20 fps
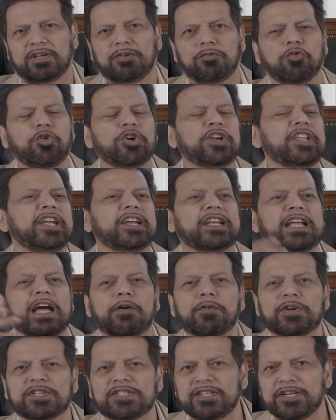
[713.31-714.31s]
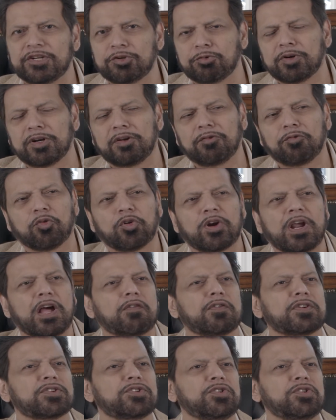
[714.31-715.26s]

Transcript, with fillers: 48 hours in a 24 hours.